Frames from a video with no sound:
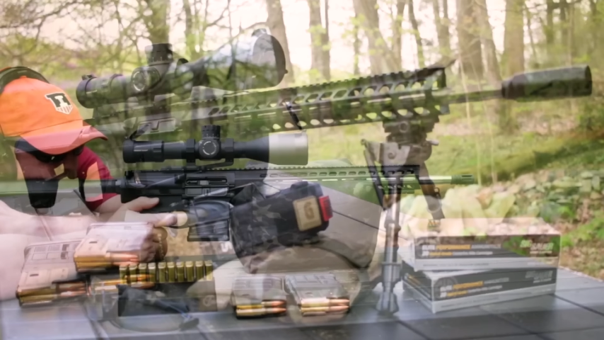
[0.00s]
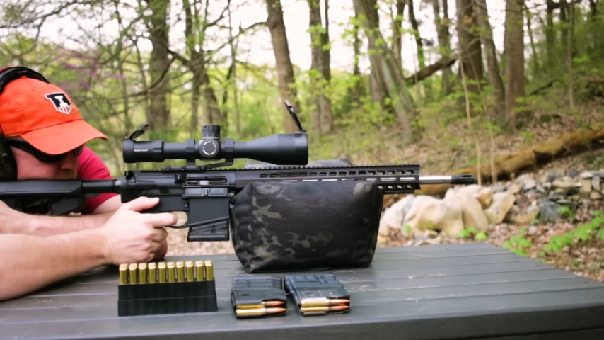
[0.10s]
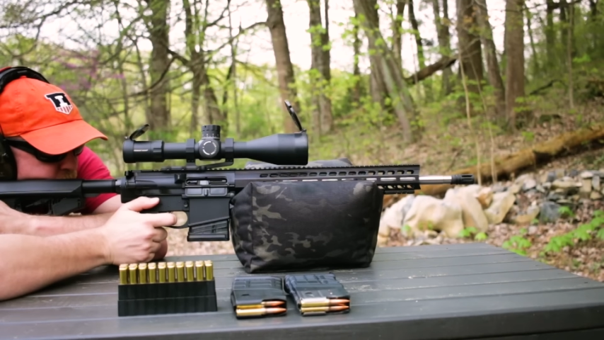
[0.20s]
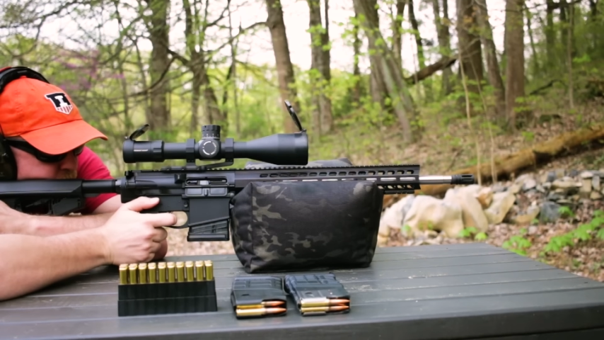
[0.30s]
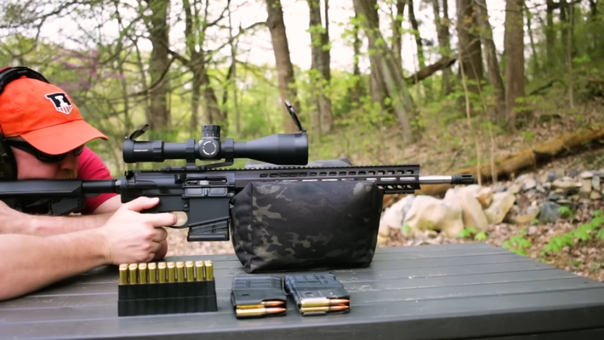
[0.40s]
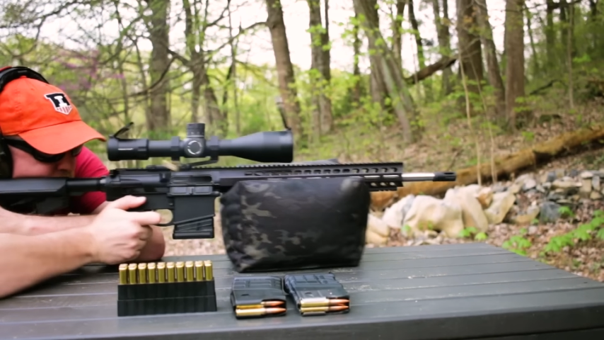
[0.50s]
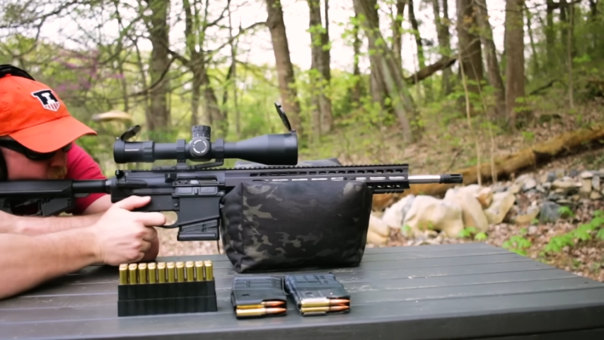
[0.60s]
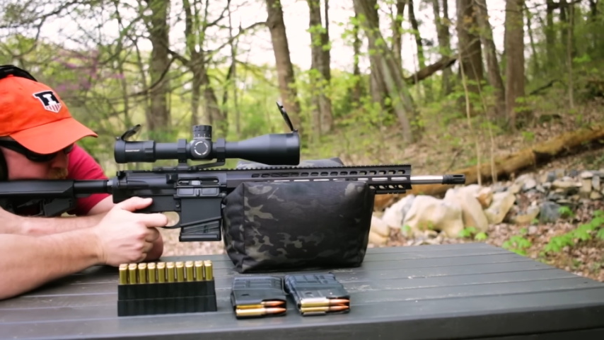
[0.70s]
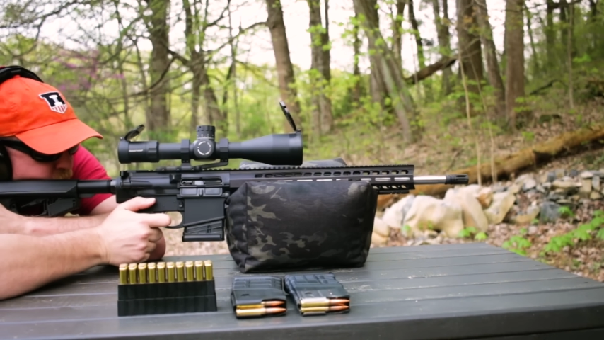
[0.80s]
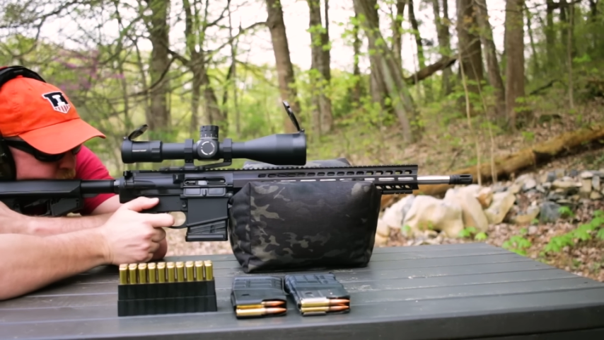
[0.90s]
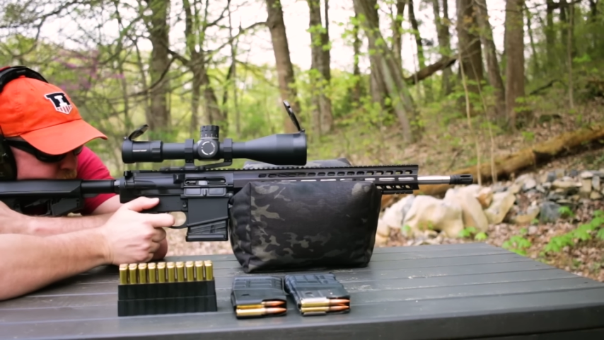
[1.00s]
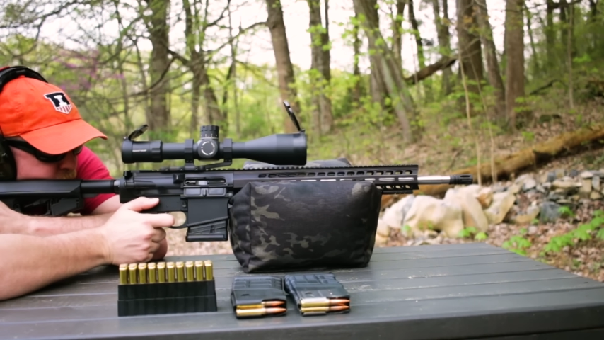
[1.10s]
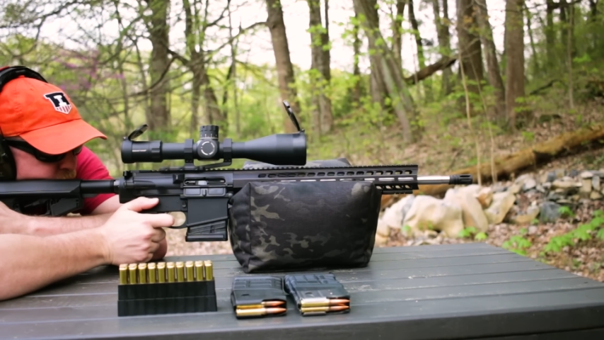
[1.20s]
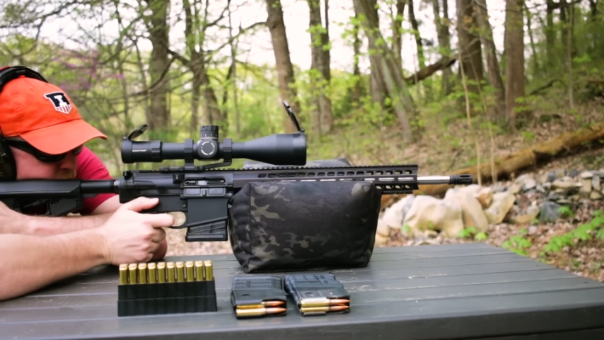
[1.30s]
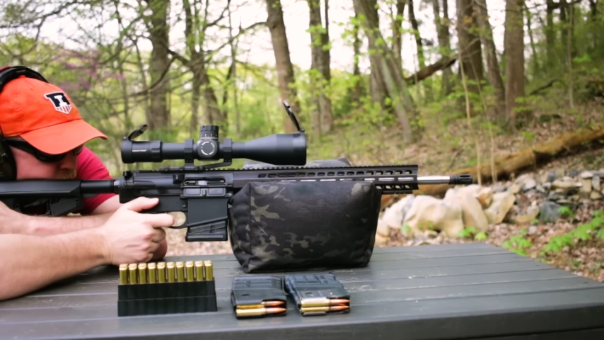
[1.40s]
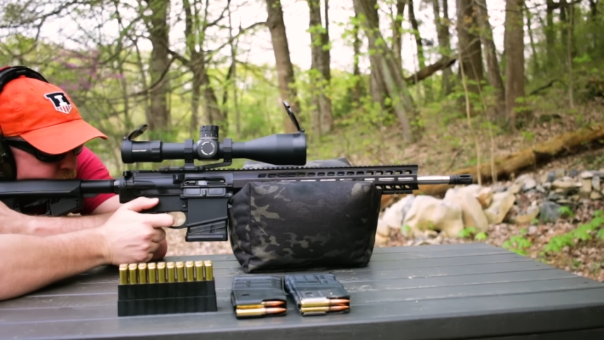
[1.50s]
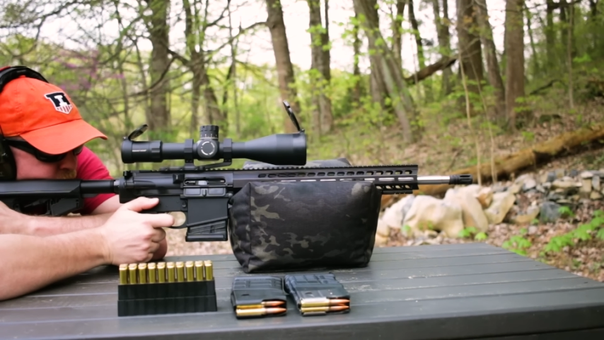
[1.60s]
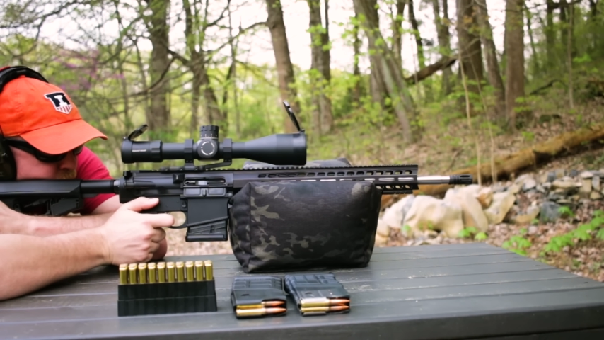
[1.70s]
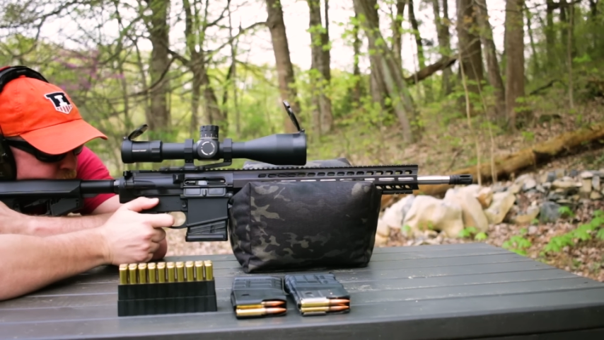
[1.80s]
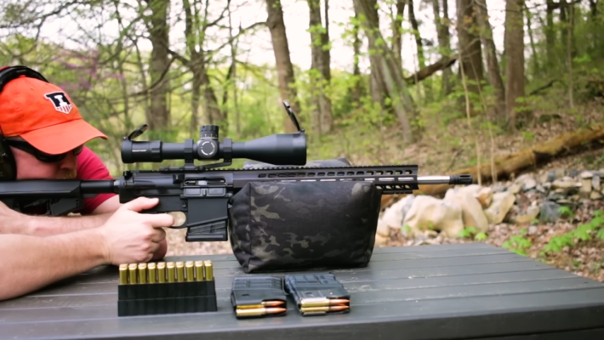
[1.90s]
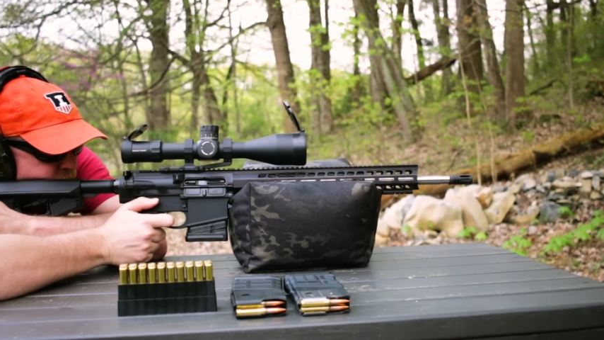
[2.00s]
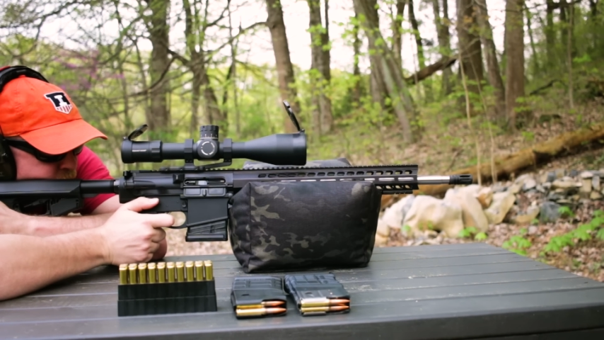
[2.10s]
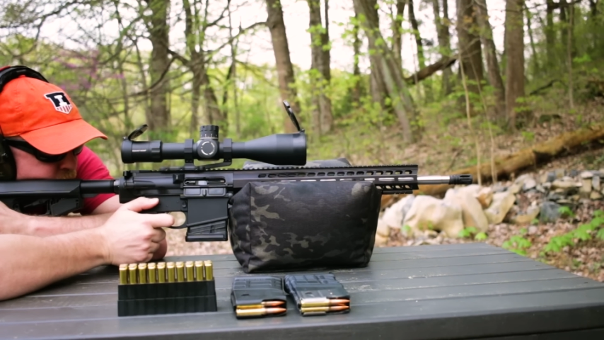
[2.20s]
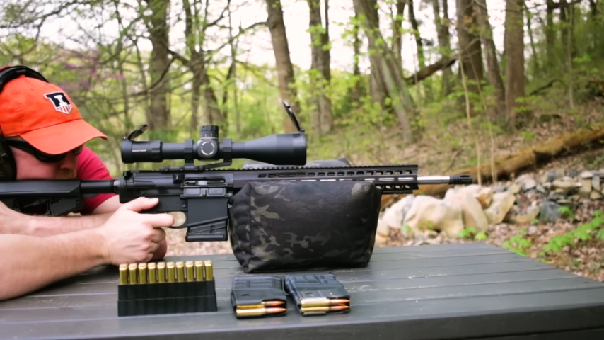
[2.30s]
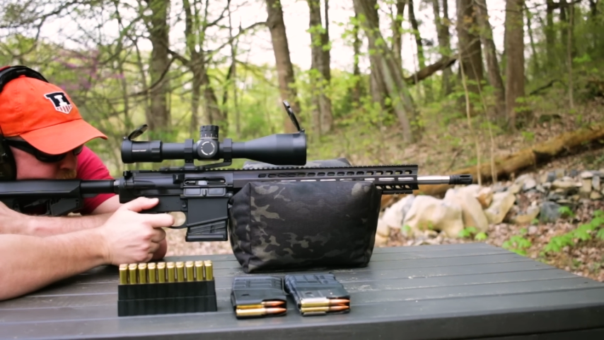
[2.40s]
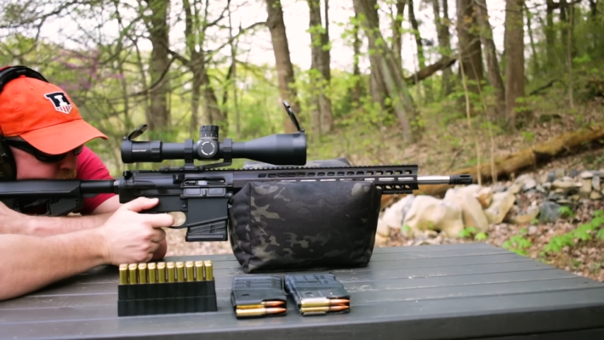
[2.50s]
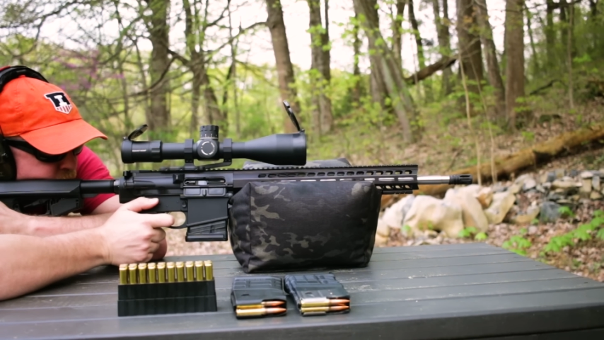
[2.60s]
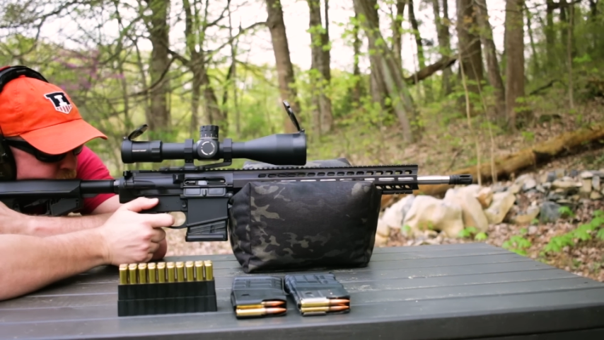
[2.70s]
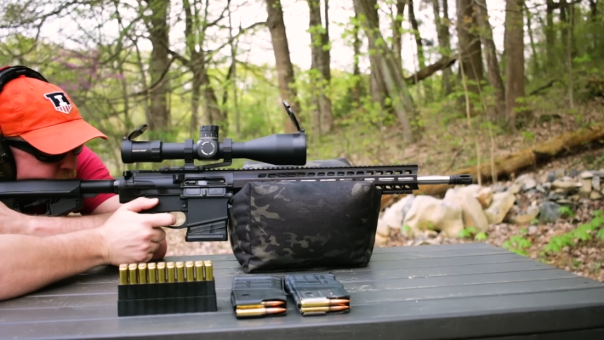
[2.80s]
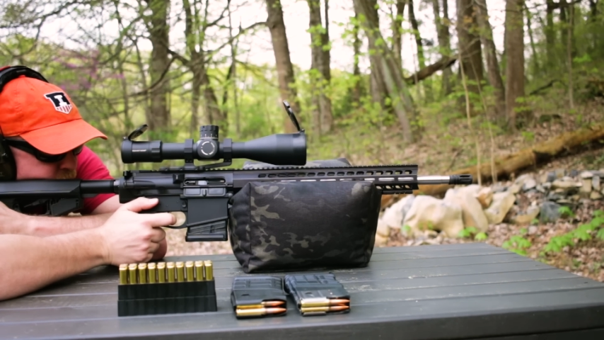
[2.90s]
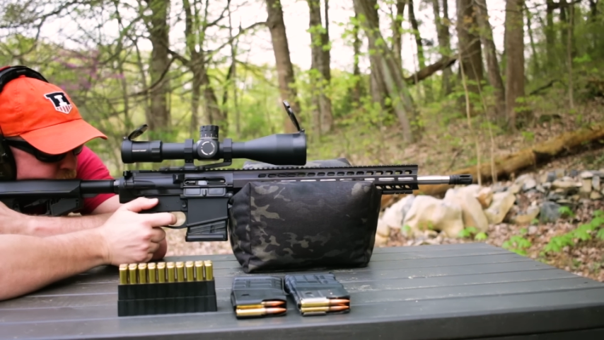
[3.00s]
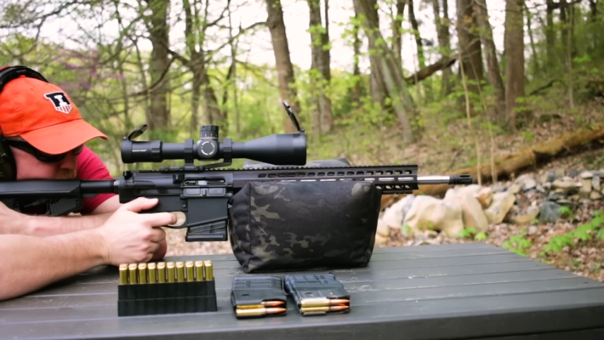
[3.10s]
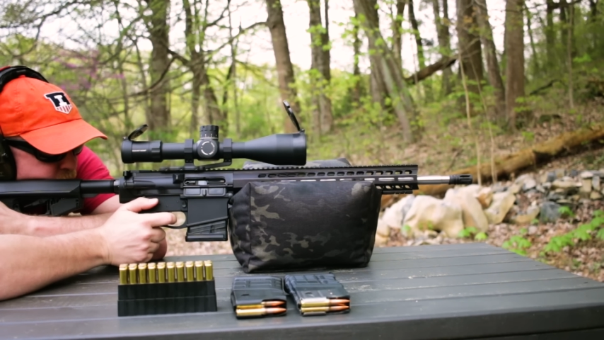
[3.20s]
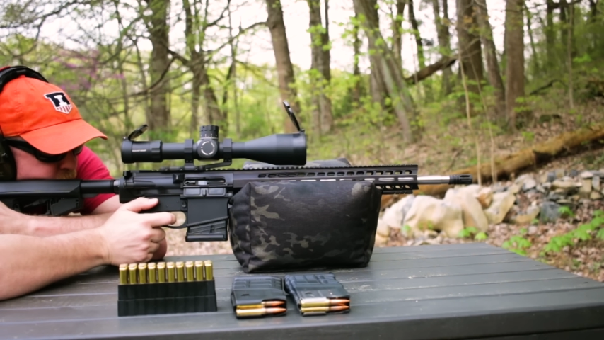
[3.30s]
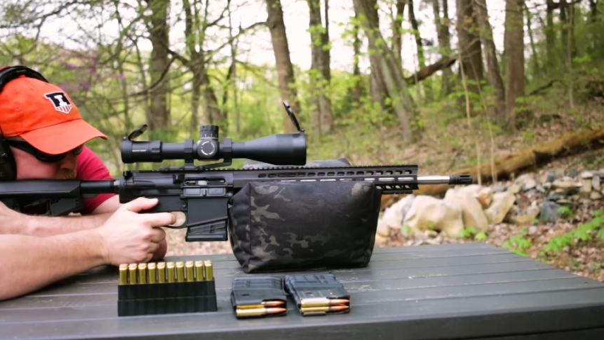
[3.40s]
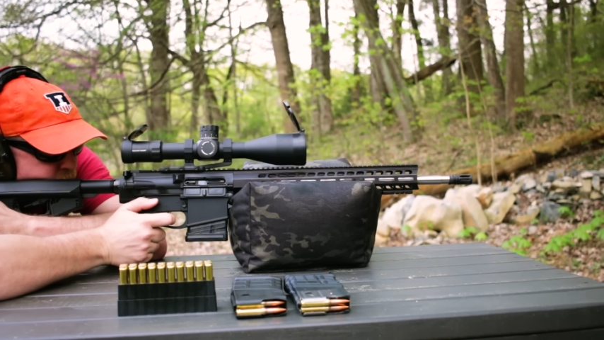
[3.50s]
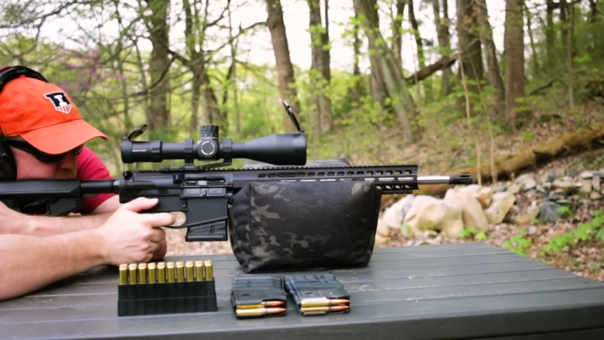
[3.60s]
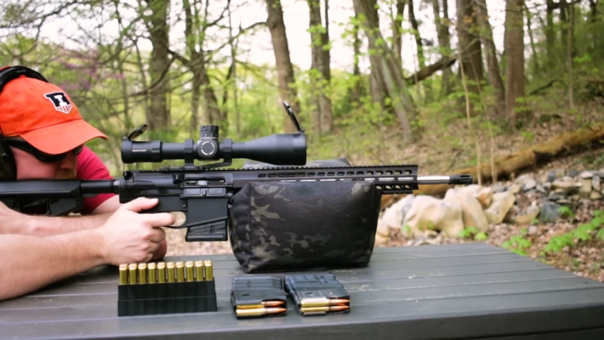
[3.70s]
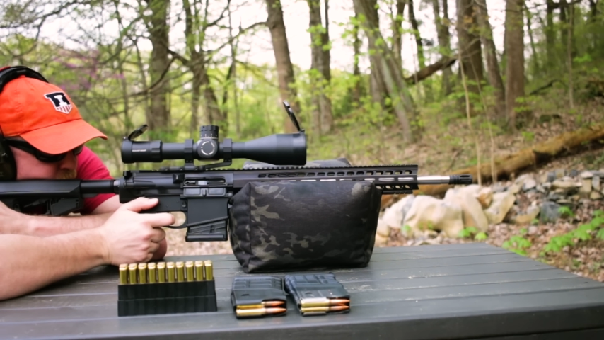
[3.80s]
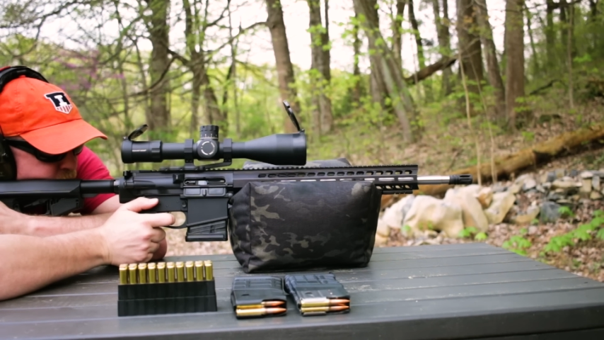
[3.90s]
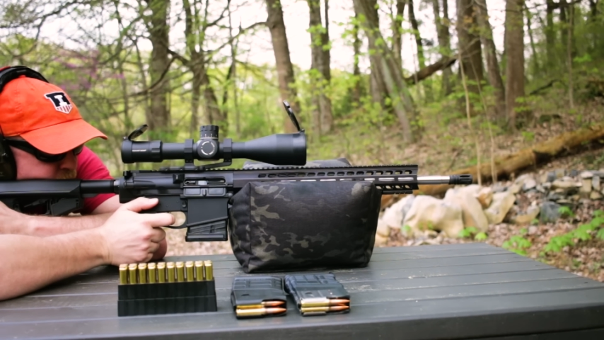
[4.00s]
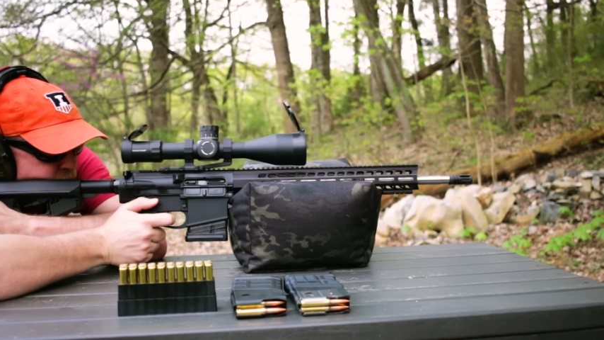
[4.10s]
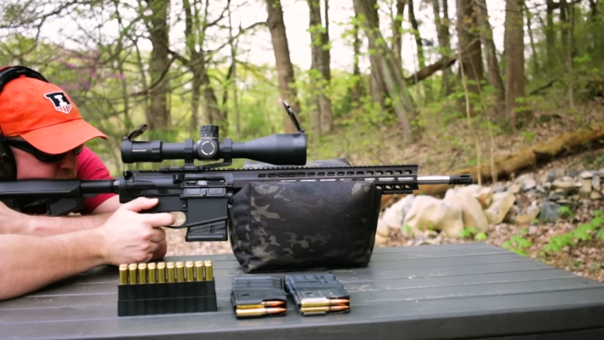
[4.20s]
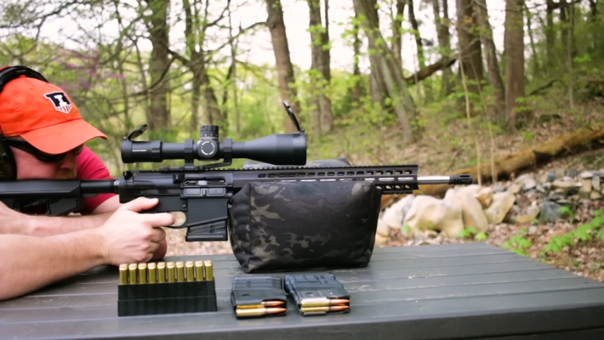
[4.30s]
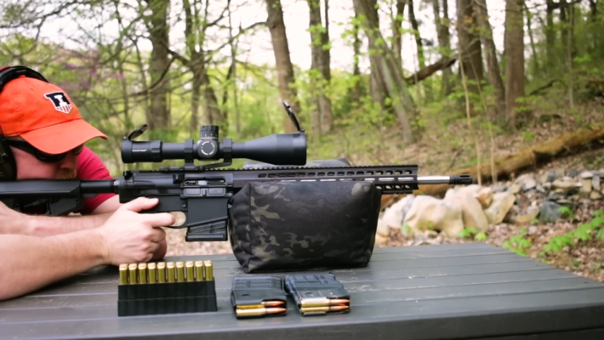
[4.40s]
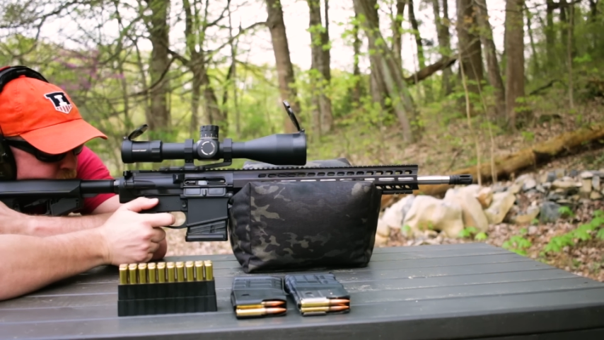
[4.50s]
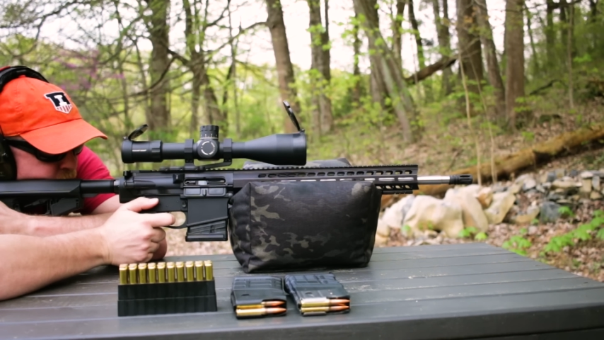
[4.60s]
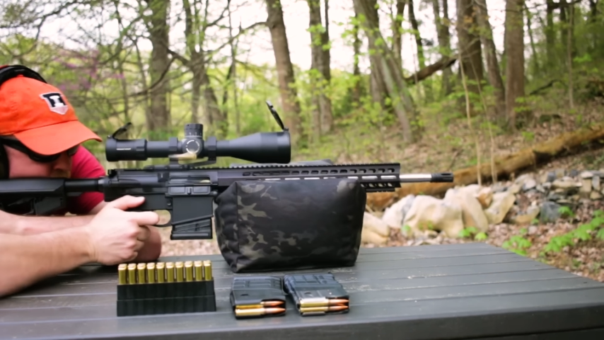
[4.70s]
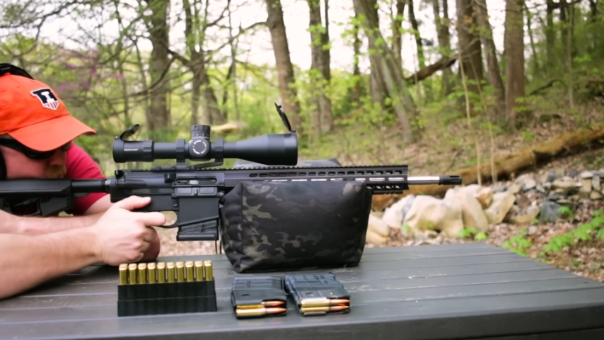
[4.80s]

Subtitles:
Nobody's mouth can be seen.